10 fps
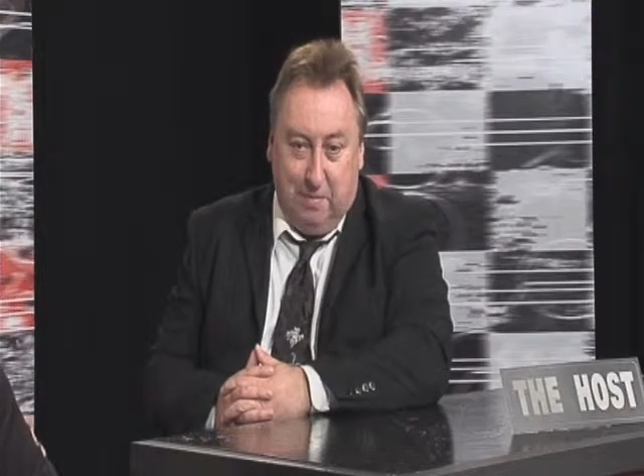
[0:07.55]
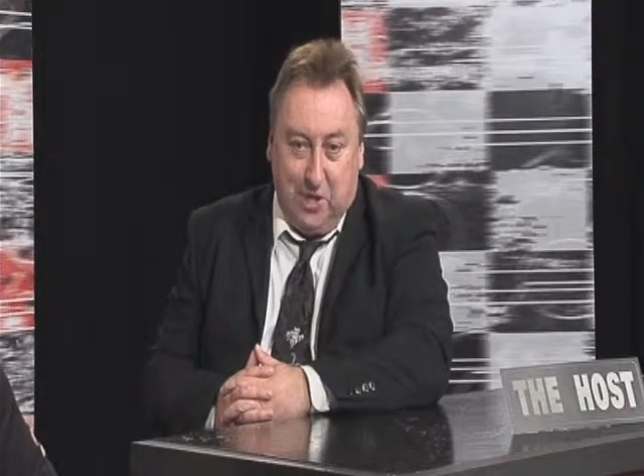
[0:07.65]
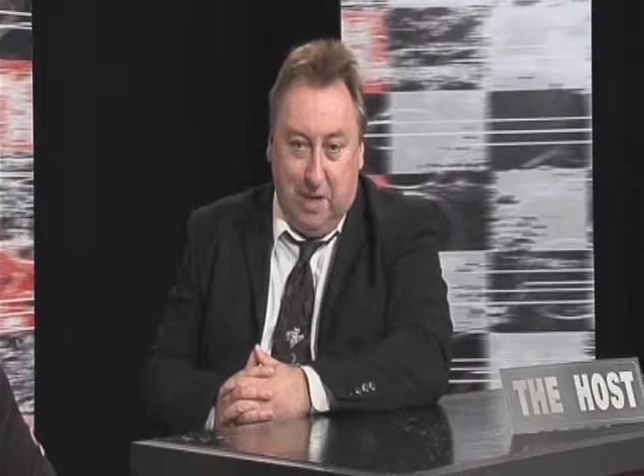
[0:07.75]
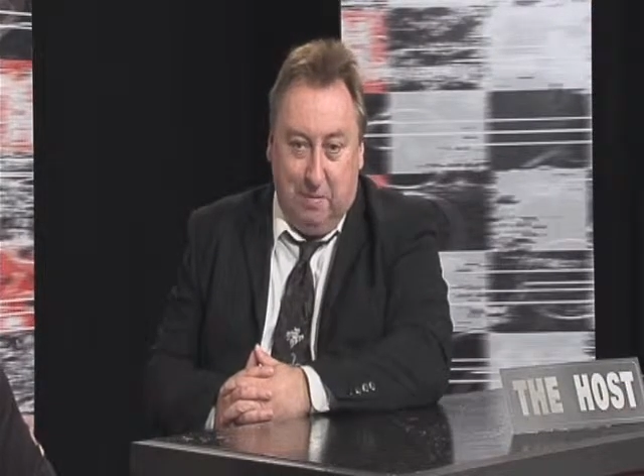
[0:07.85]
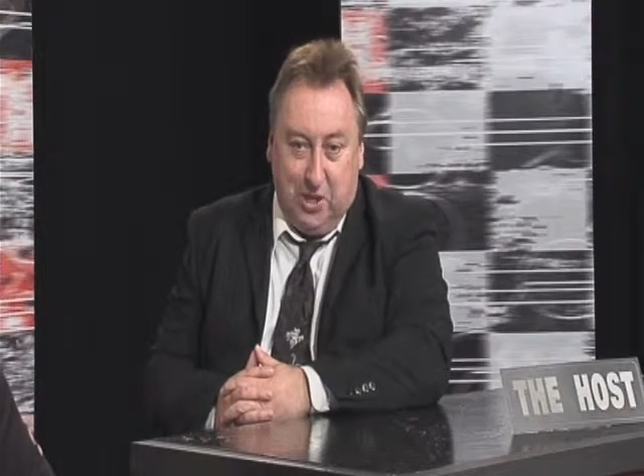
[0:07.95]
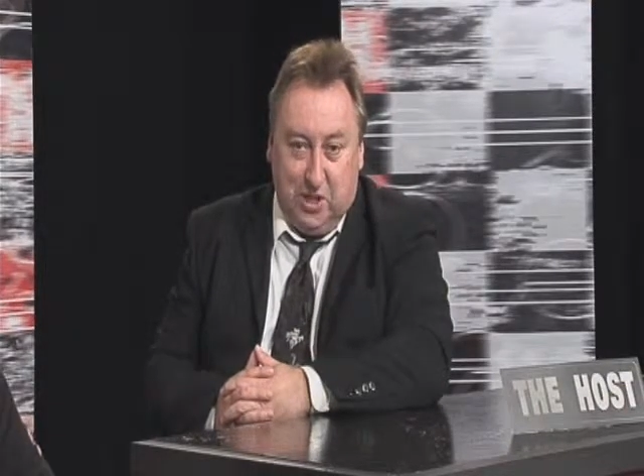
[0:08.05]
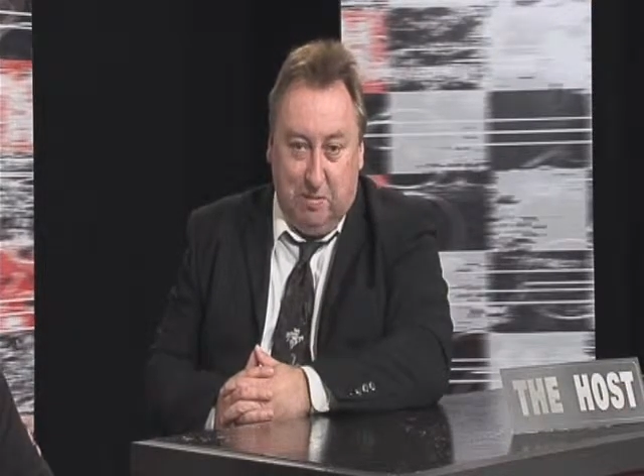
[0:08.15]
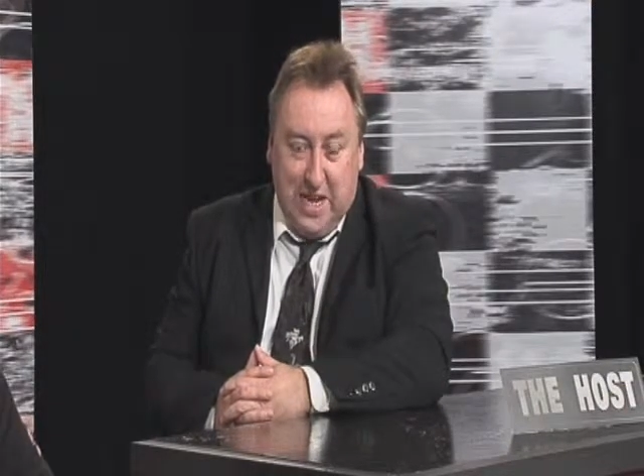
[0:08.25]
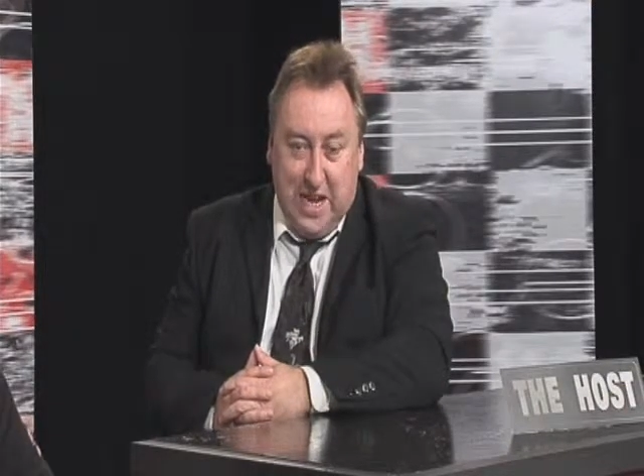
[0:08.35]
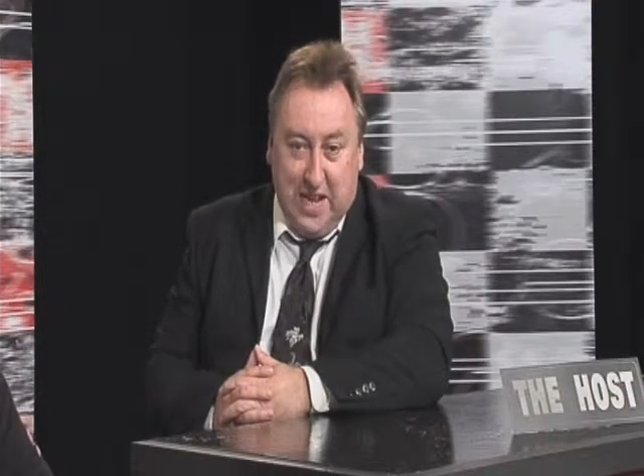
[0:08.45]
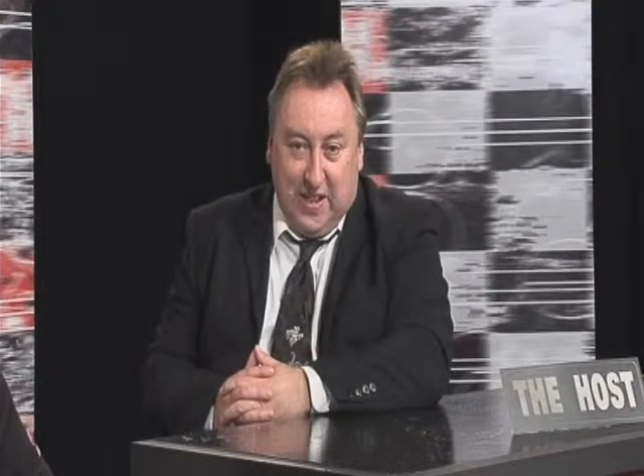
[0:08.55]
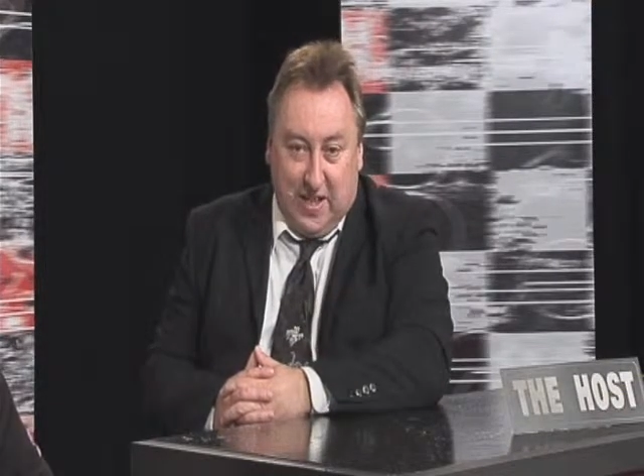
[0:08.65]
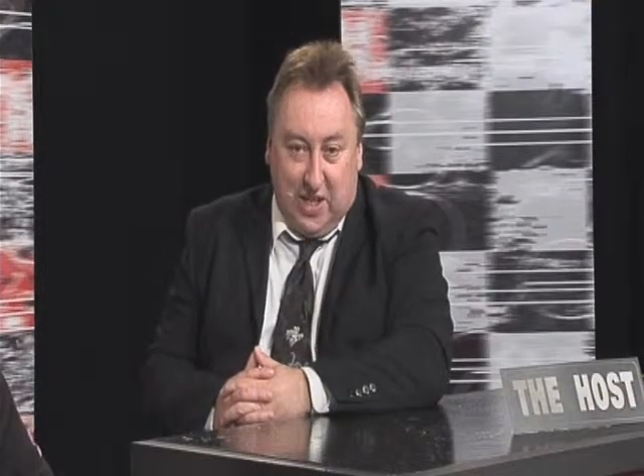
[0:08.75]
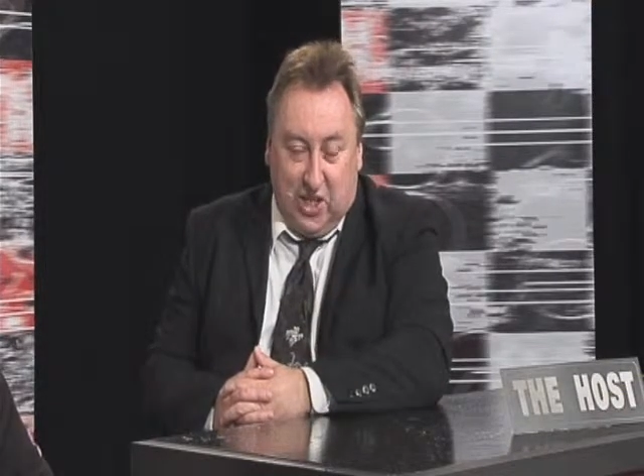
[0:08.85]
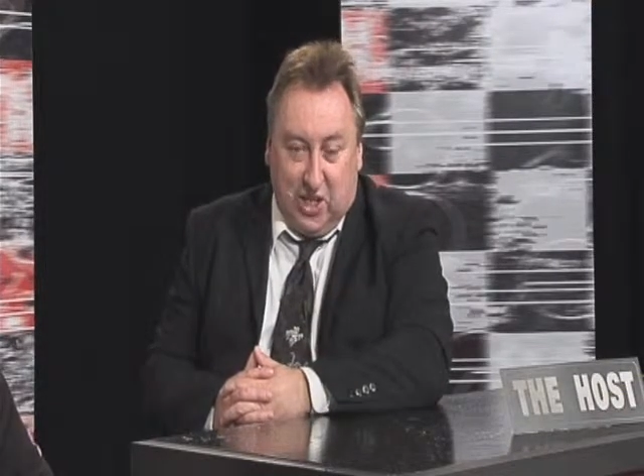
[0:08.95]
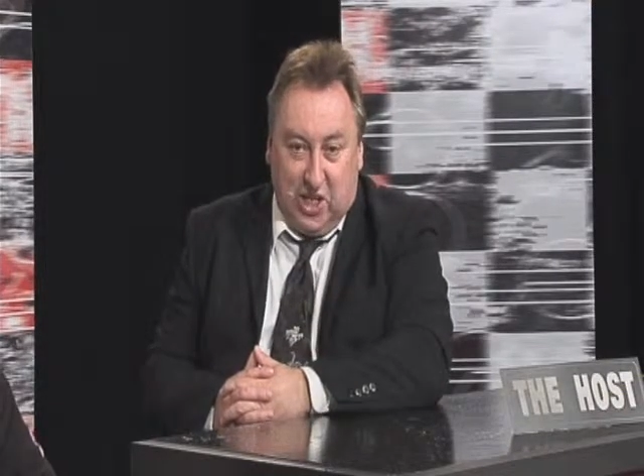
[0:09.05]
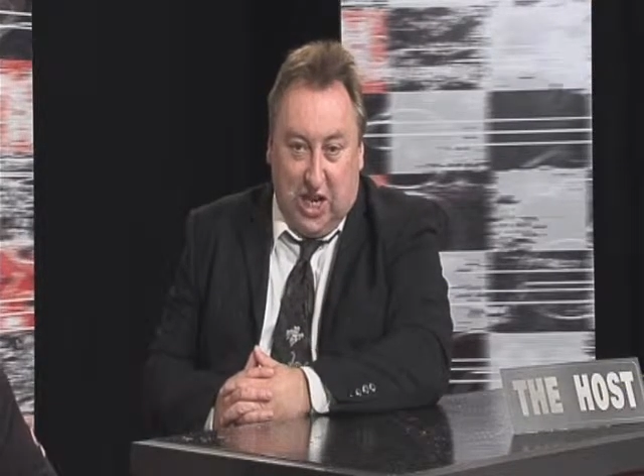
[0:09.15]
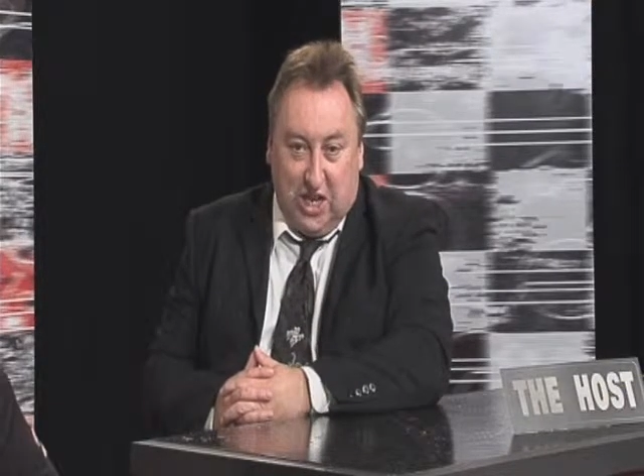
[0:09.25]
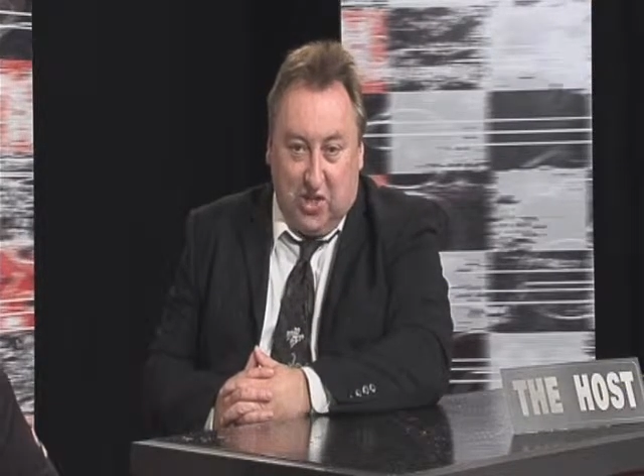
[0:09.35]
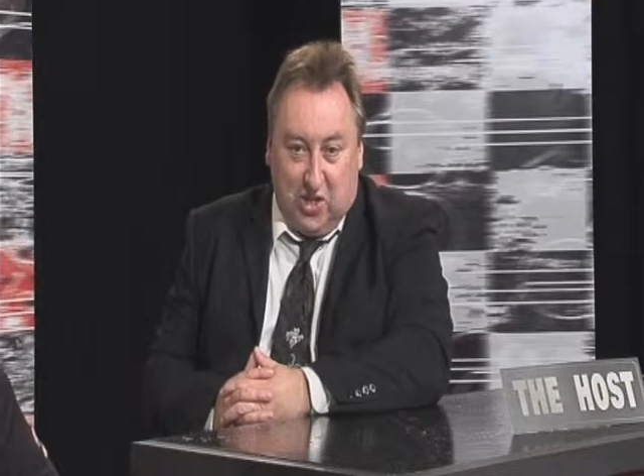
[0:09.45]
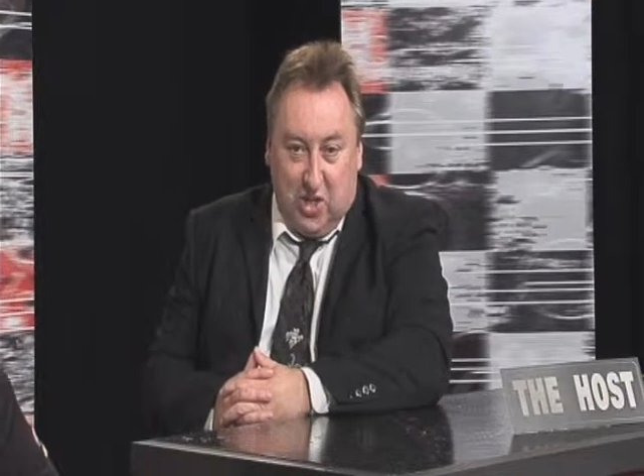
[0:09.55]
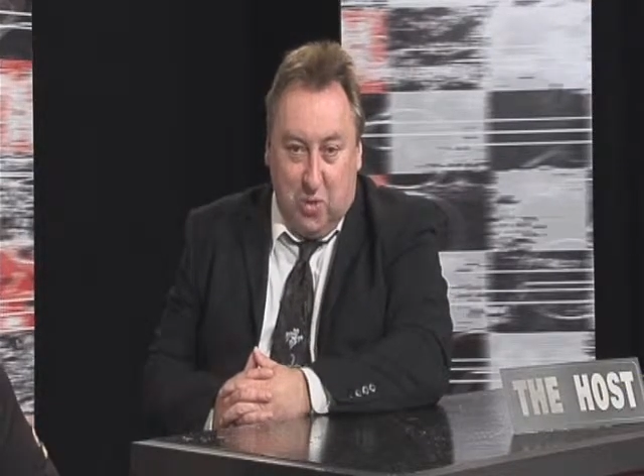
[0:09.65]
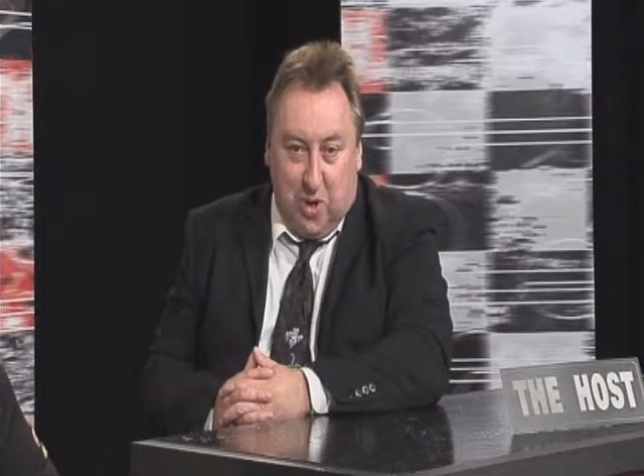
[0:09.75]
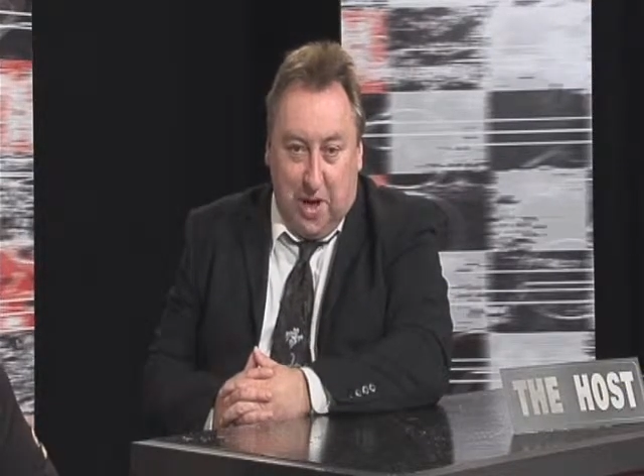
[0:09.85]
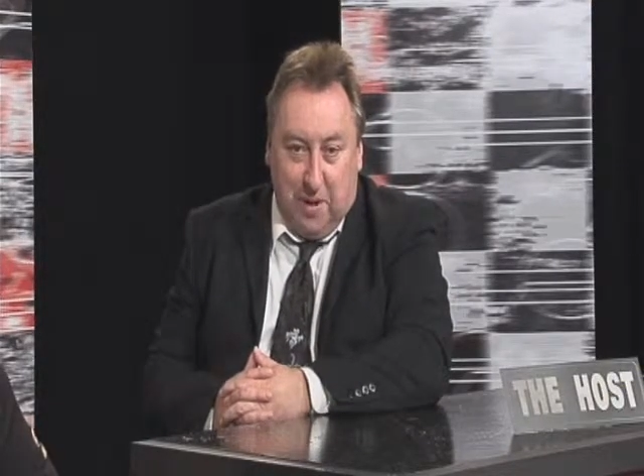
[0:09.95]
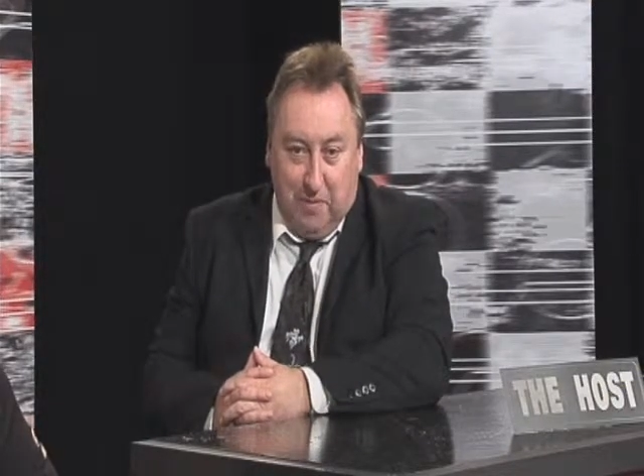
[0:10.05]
Championship, they're still younger than you are.